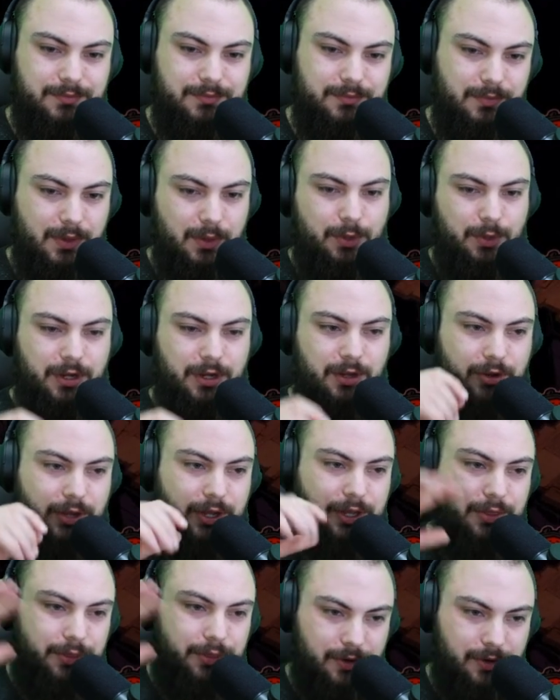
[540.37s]
We're going to go
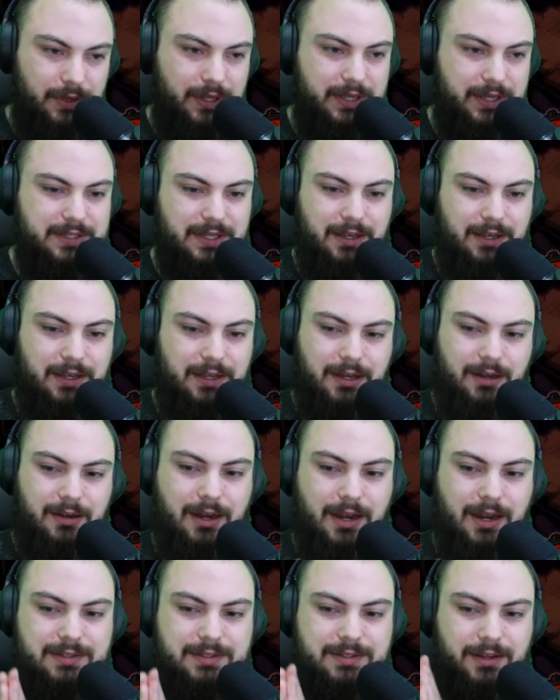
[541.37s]
ahead and throw these in here,
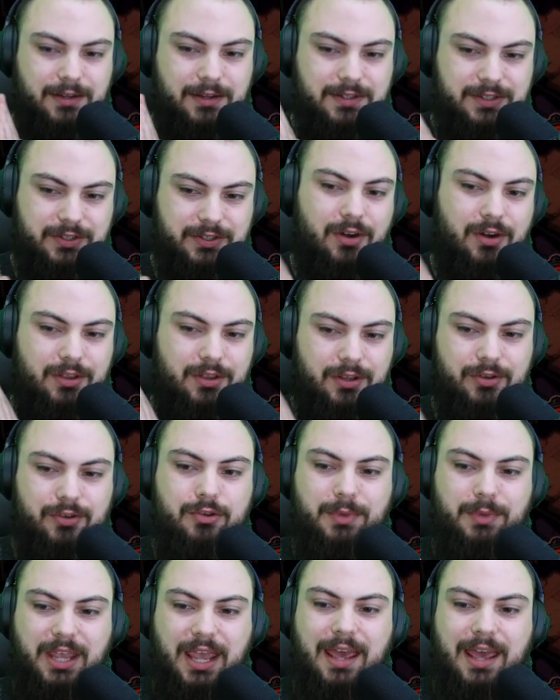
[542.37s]
and it's going to start the new
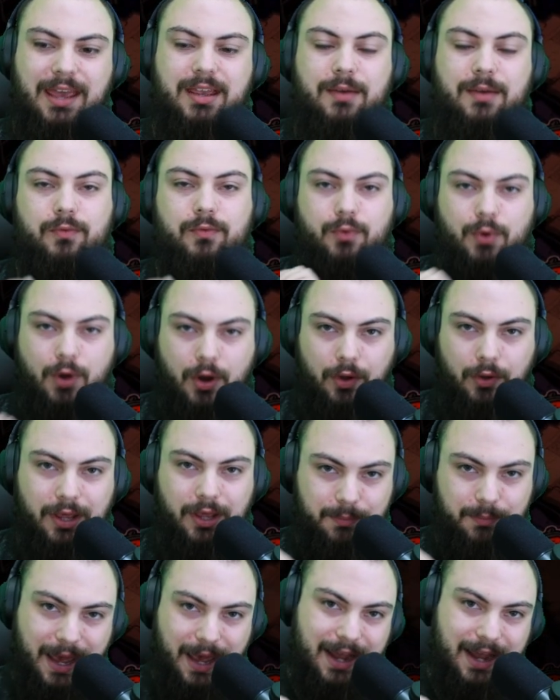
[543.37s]
mechanic of rolling
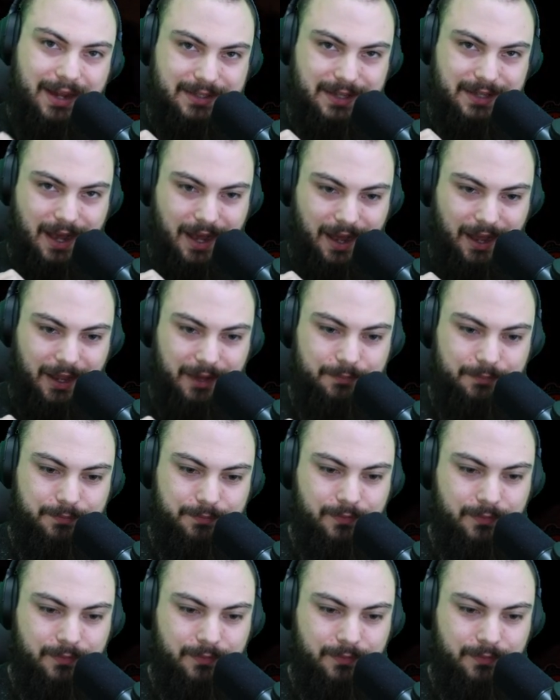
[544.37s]
back time.